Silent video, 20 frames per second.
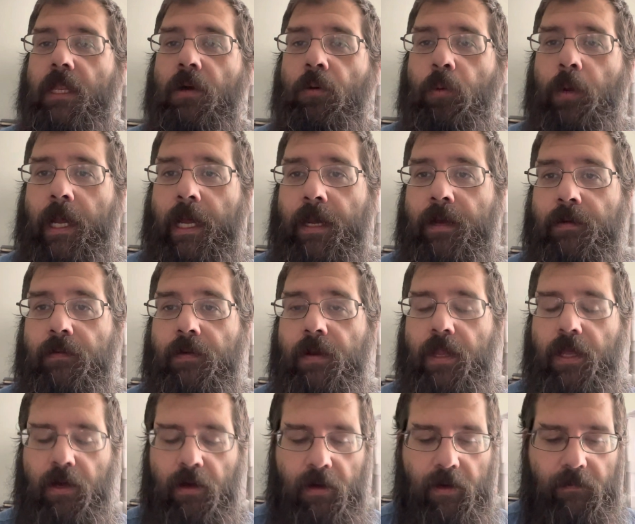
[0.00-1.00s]
the win for
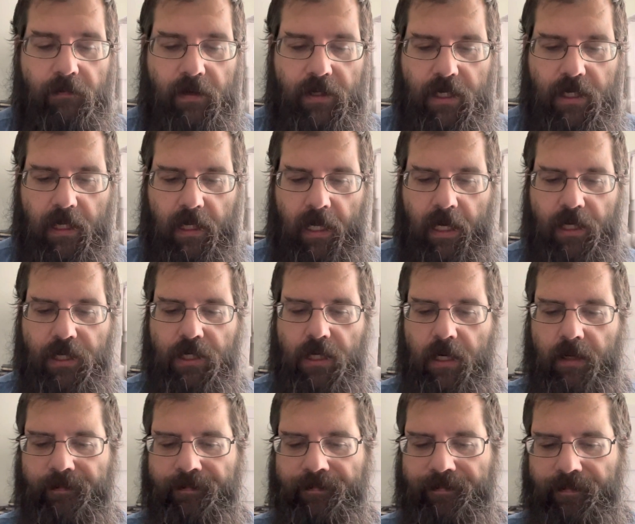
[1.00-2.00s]
the Arnavich
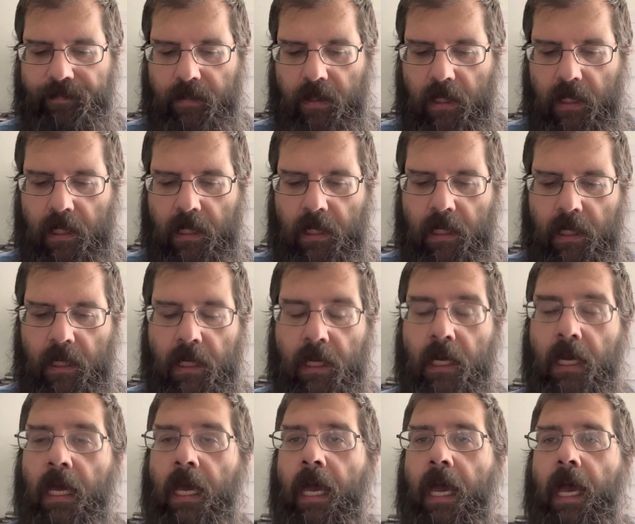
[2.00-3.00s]
collection.
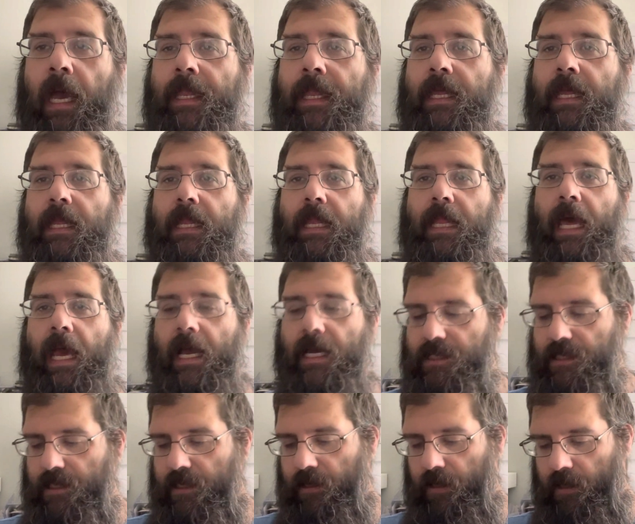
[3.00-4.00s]
And the
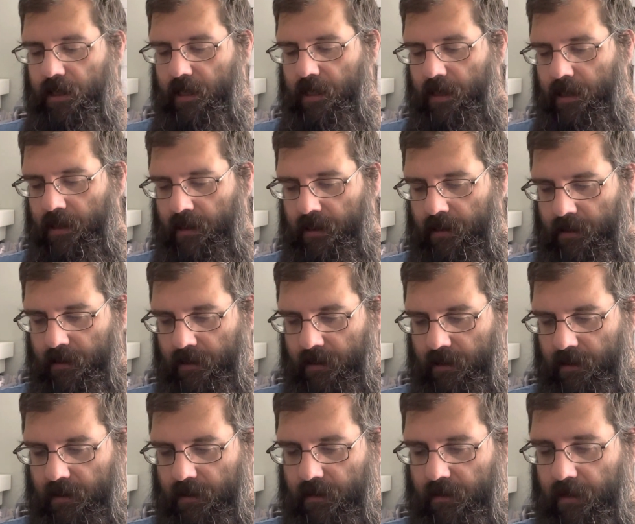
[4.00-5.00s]
last card,
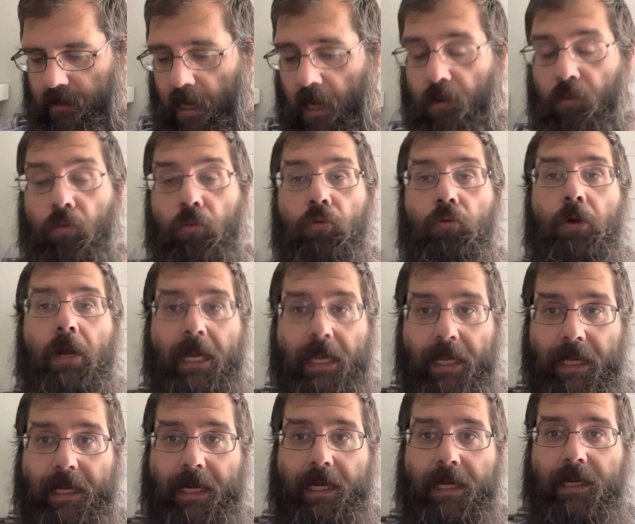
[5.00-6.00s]
I
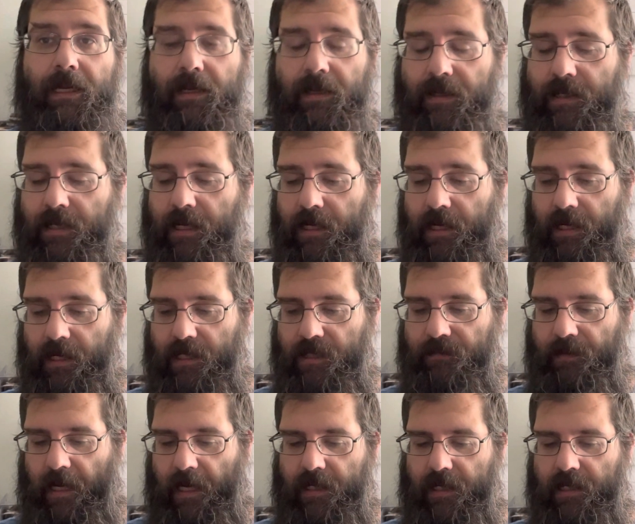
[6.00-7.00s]
really didn't
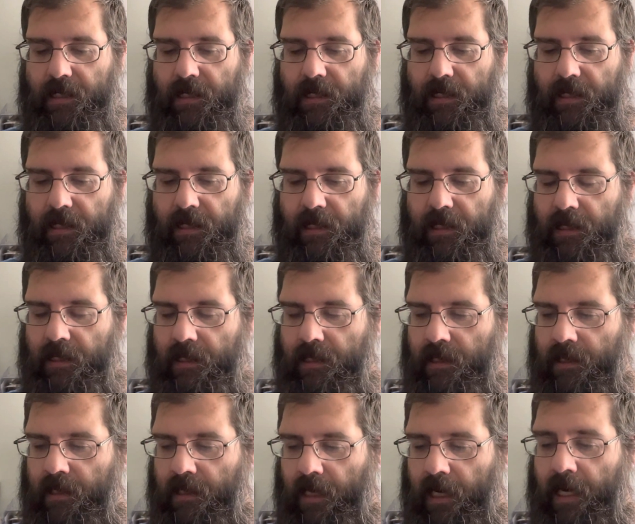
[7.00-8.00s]
expect.
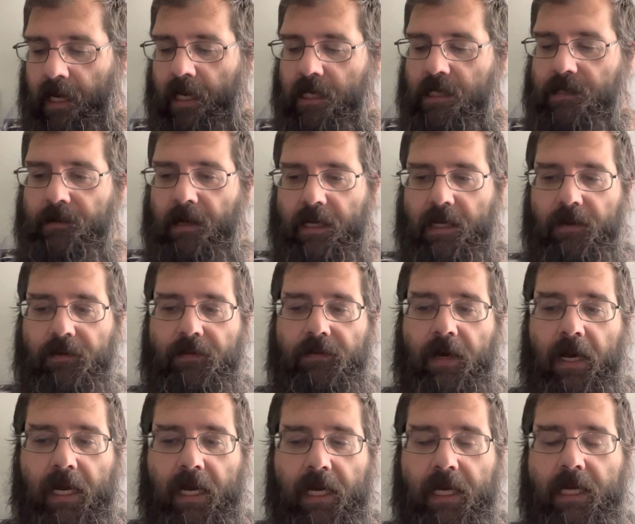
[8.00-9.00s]
I didn't expect to
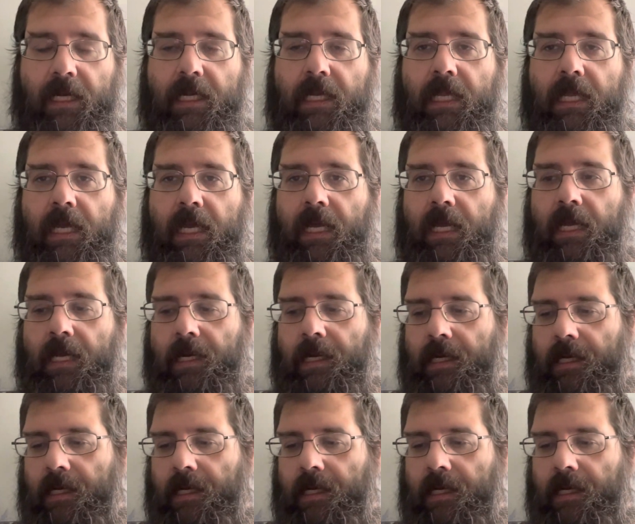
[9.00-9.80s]
find the